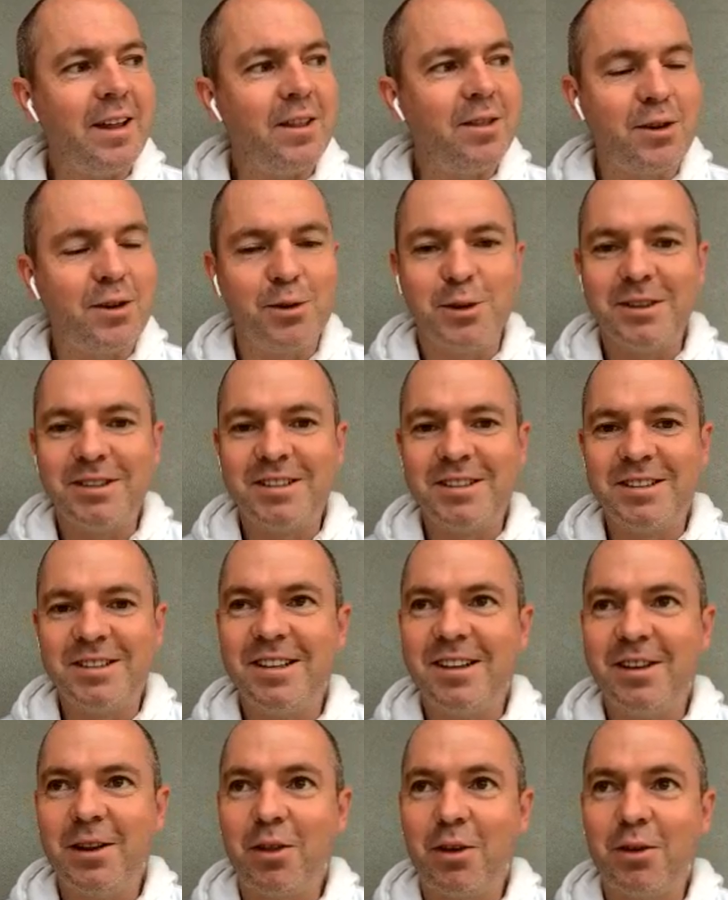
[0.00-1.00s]
through its
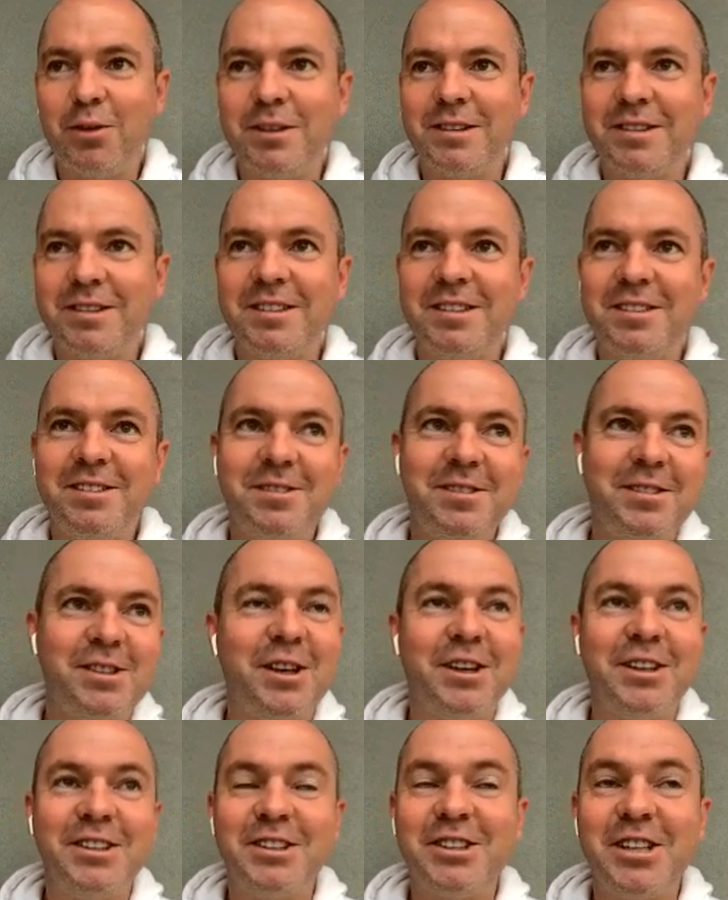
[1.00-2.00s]

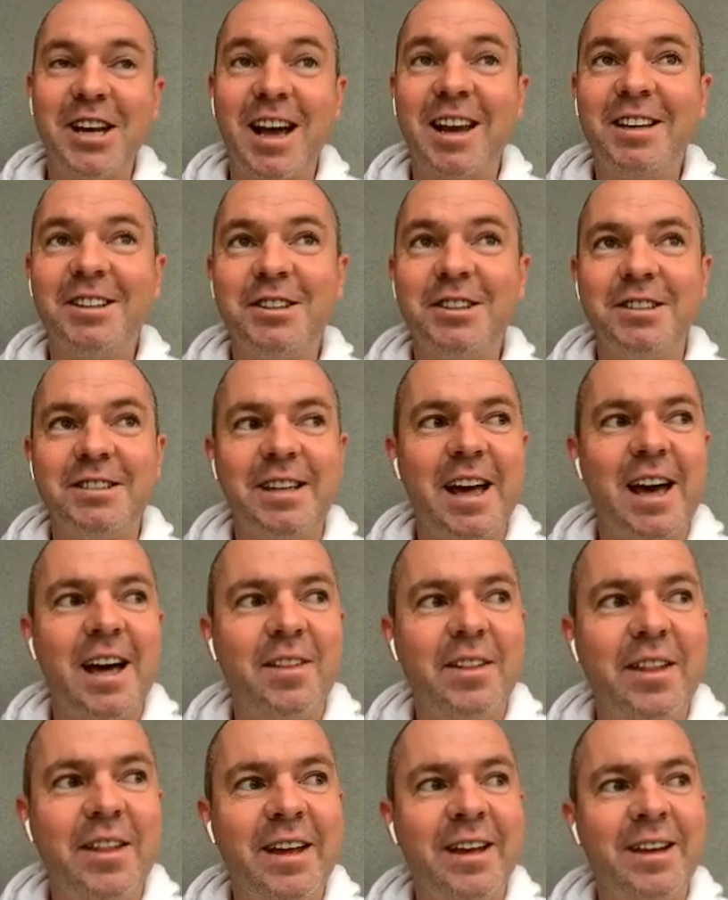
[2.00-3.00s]
certain challenges out
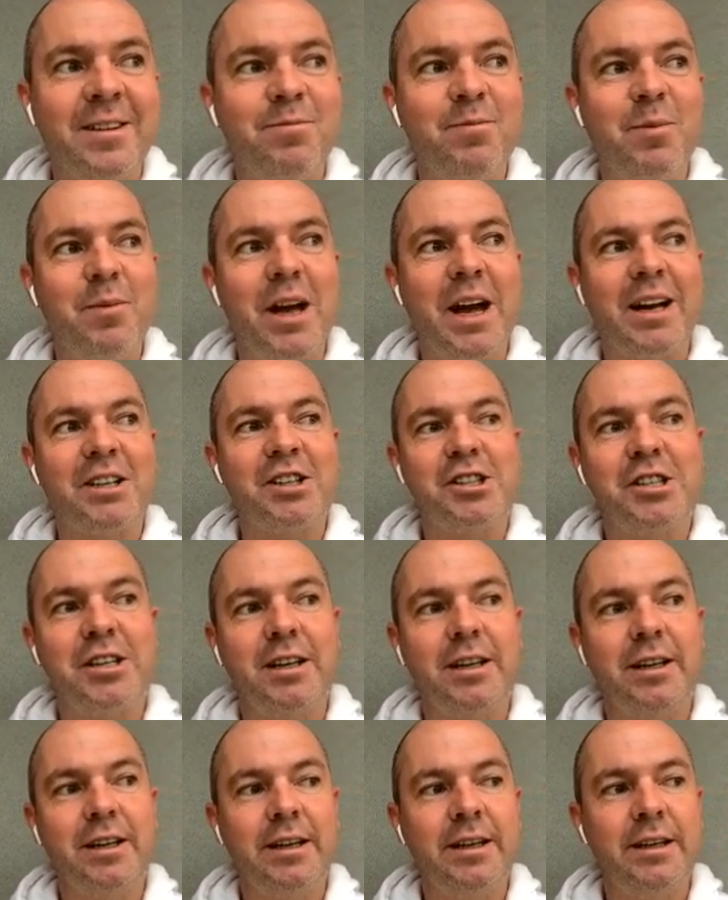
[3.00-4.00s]
there,
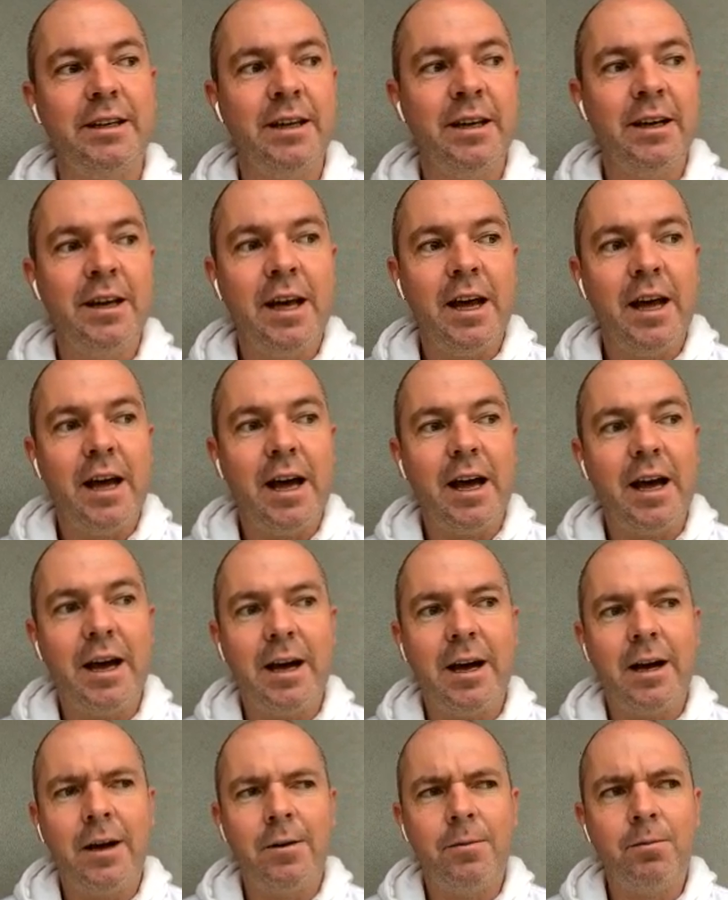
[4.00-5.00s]
actually,
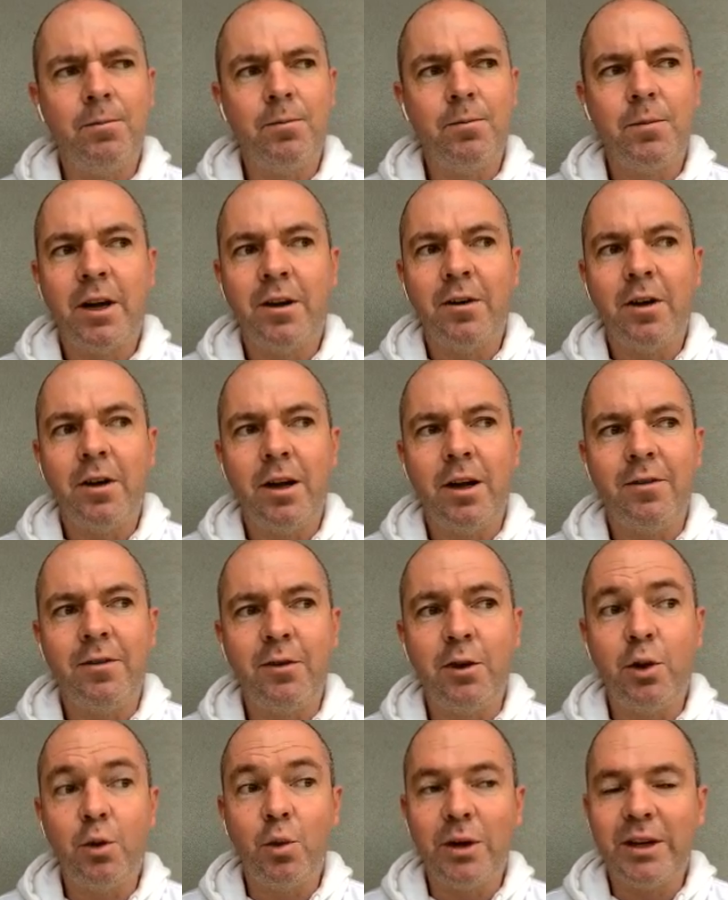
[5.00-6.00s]
a
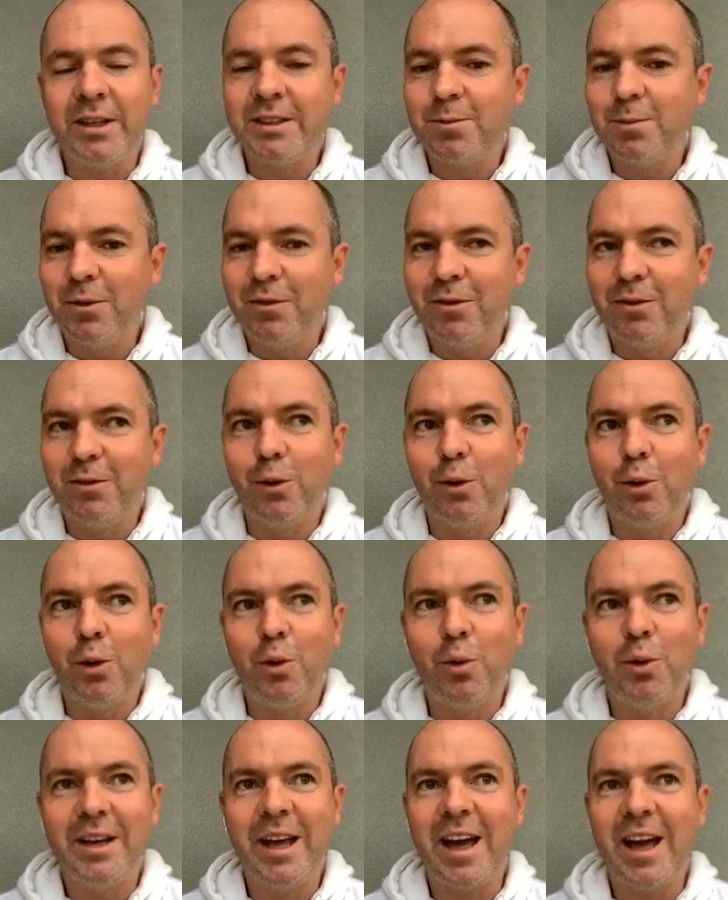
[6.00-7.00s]
few weeks before
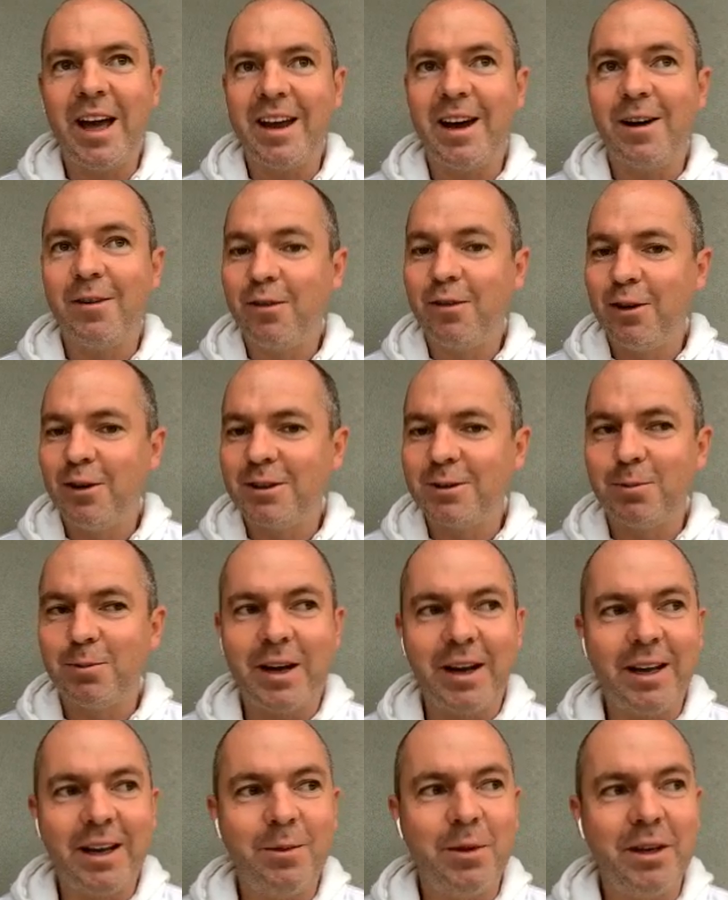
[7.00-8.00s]
we had our first
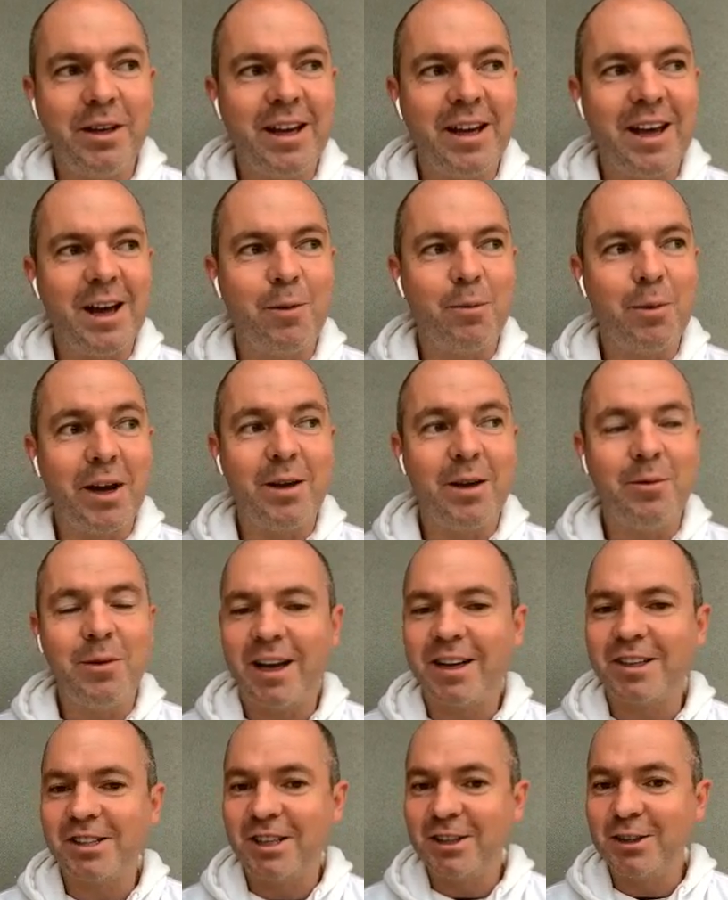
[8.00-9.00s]
baby, our baby
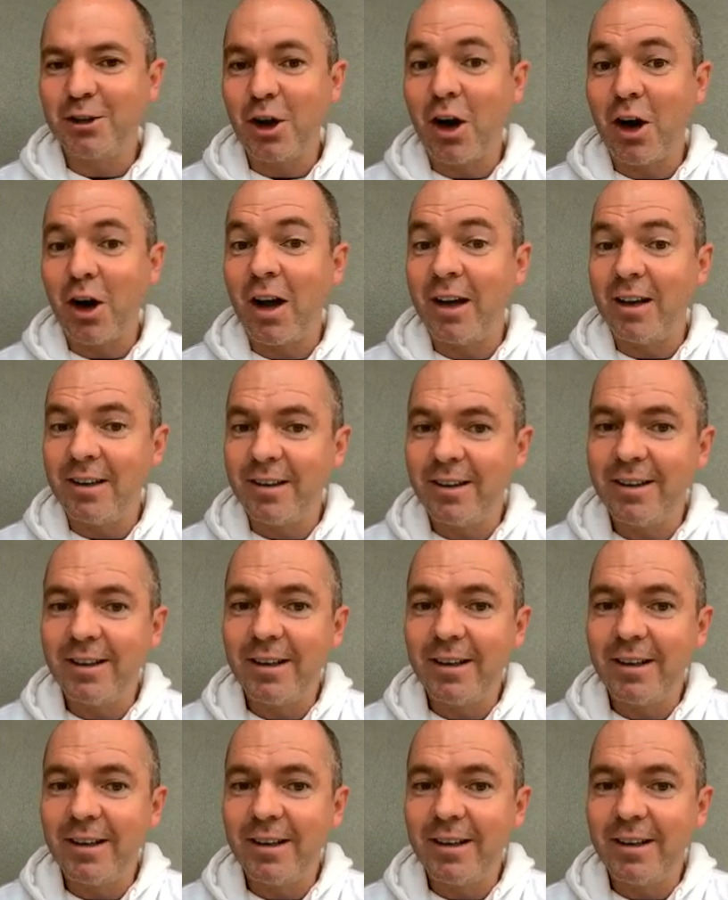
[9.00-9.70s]
actually died.